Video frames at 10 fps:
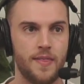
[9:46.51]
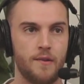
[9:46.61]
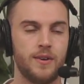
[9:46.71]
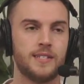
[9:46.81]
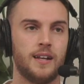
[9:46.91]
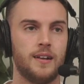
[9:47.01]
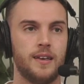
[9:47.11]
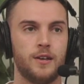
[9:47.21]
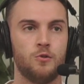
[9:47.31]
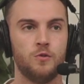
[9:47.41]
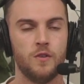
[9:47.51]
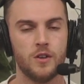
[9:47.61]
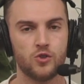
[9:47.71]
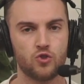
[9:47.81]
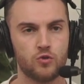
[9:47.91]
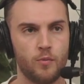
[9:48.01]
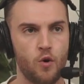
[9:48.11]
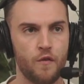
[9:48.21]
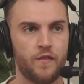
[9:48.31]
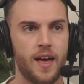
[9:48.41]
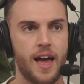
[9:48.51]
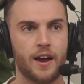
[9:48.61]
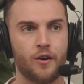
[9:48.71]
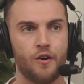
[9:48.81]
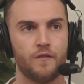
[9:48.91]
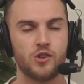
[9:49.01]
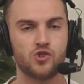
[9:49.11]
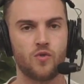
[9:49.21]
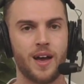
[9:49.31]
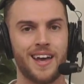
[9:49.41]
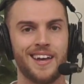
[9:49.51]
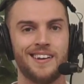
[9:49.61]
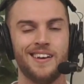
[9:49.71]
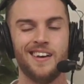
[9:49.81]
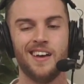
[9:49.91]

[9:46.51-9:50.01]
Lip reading: and there is a little small flag of a trade